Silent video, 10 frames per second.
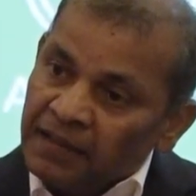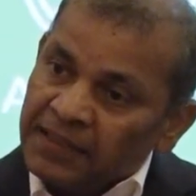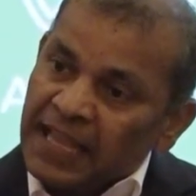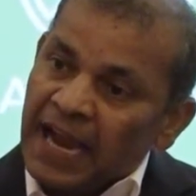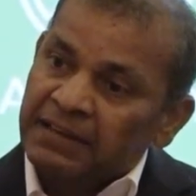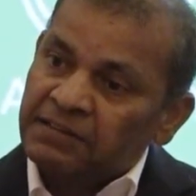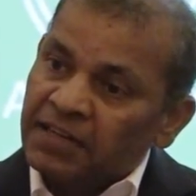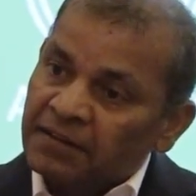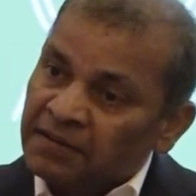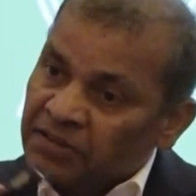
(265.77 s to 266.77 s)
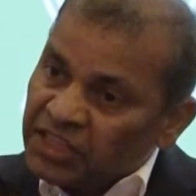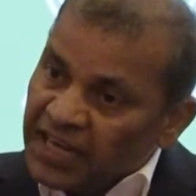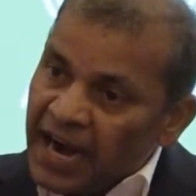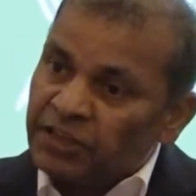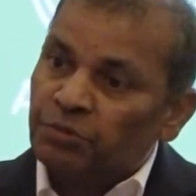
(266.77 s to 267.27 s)
that
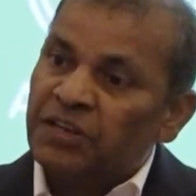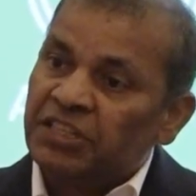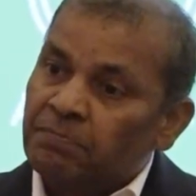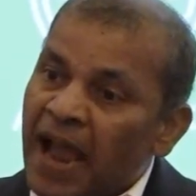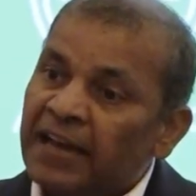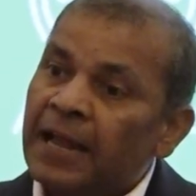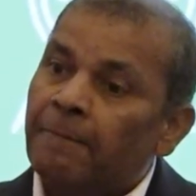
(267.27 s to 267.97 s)
threats, which might